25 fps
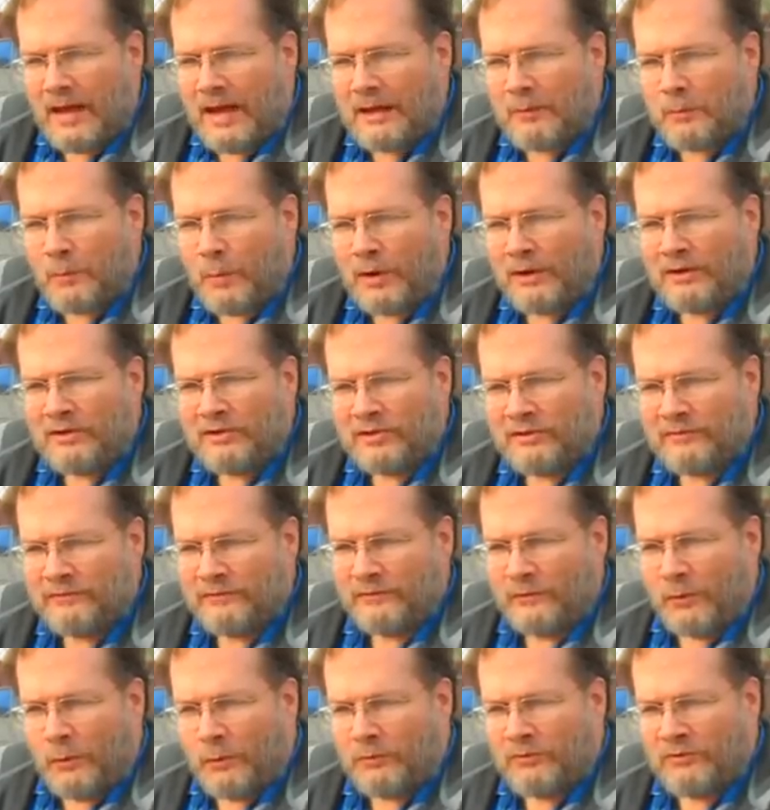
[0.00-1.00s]
I want to
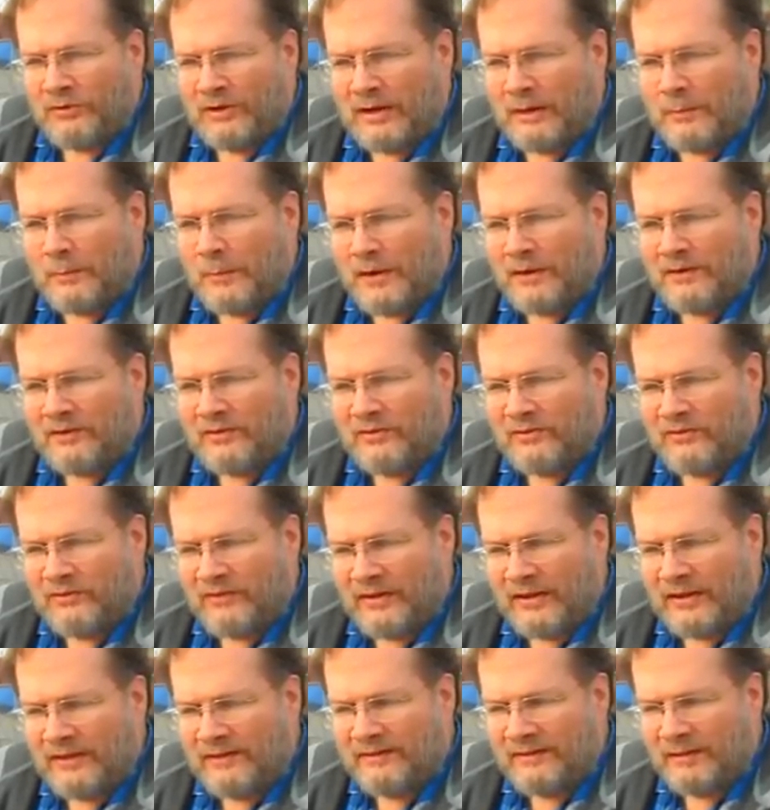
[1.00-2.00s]
vote, and I want to
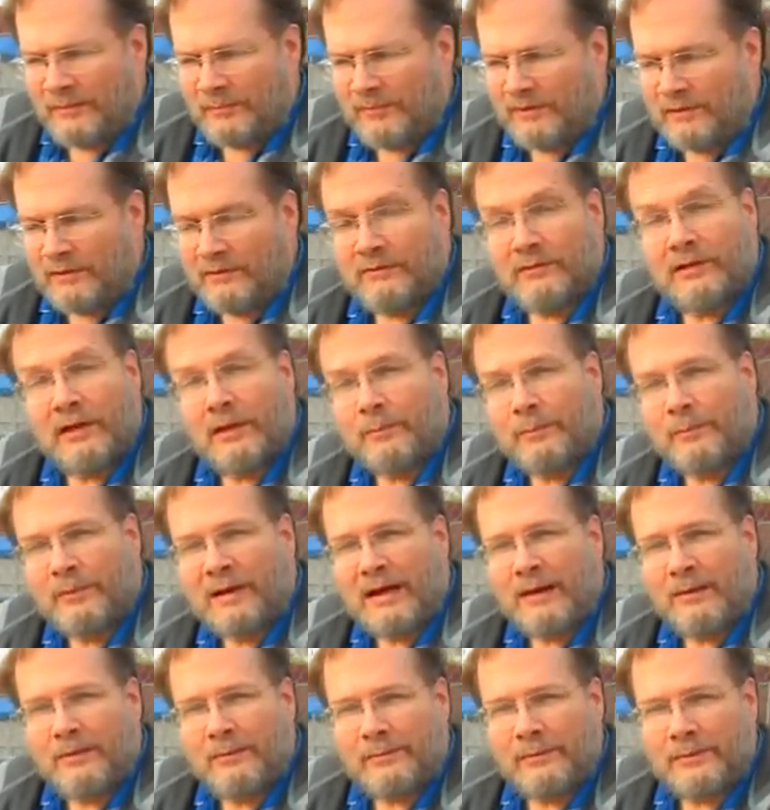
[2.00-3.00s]
say something, so I'll
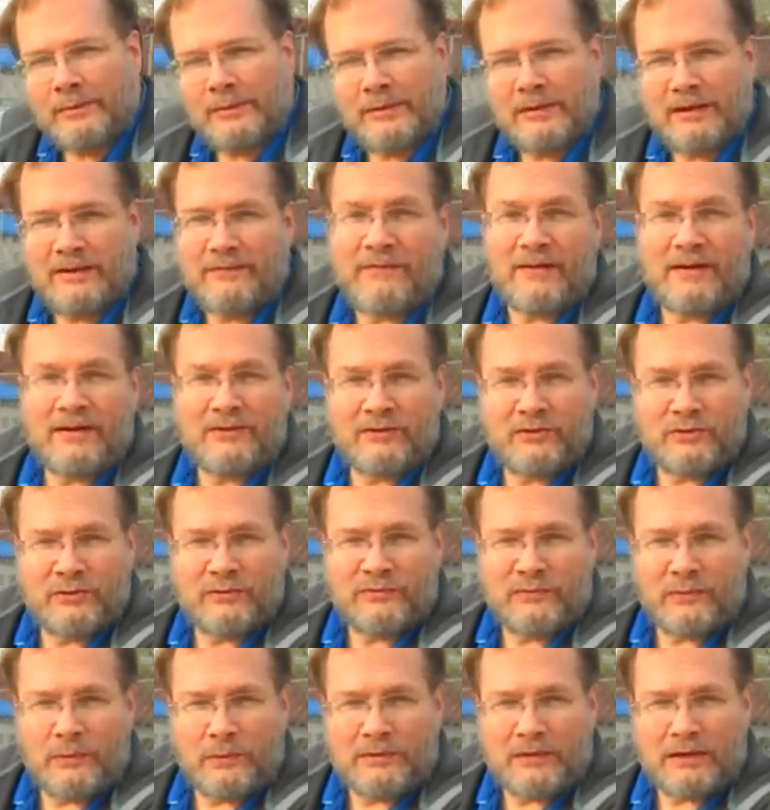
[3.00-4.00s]
probably, if I
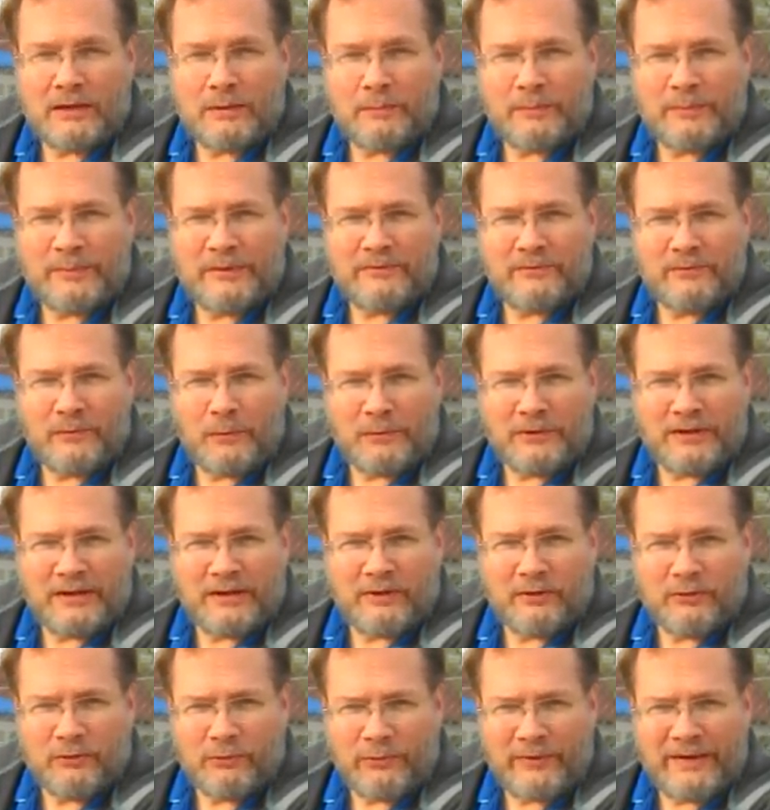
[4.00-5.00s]
do vote, I'll be
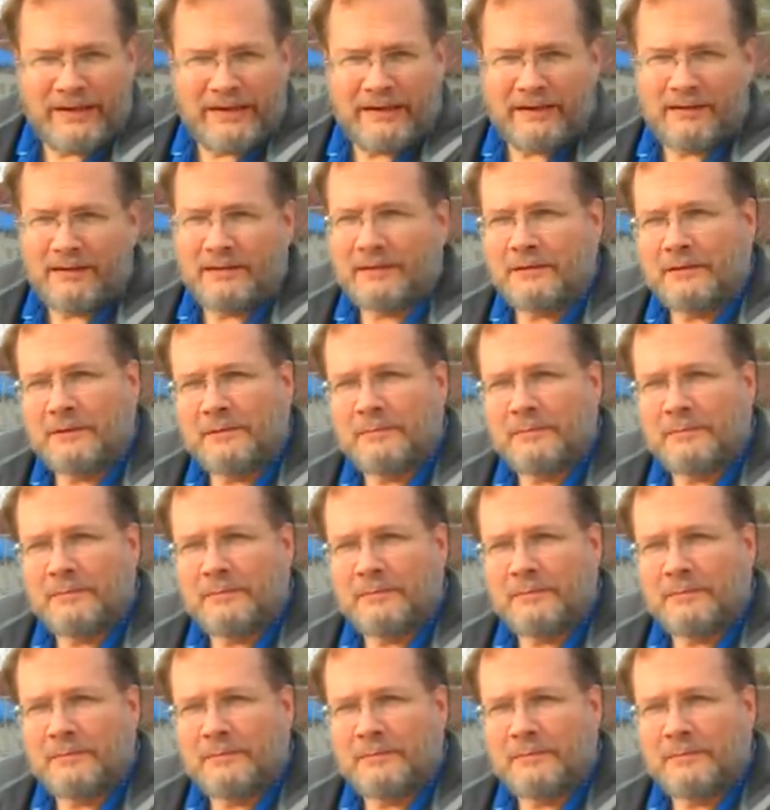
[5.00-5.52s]
voting green.